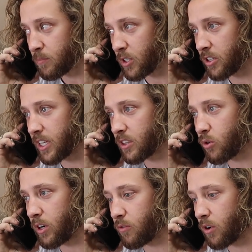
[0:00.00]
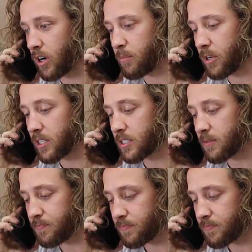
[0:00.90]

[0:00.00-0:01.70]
But you think $300 or $400?